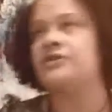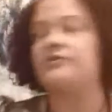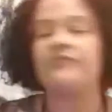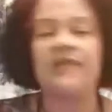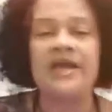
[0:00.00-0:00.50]

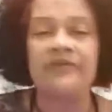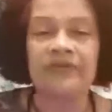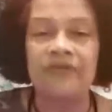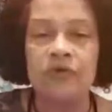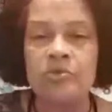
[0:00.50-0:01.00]
the light of the
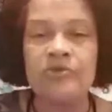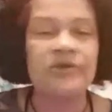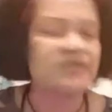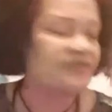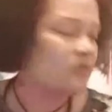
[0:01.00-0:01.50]
full moon.
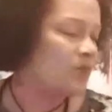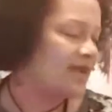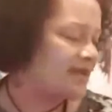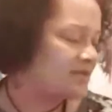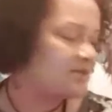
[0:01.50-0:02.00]
There's different
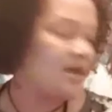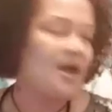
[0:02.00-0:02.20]
ways.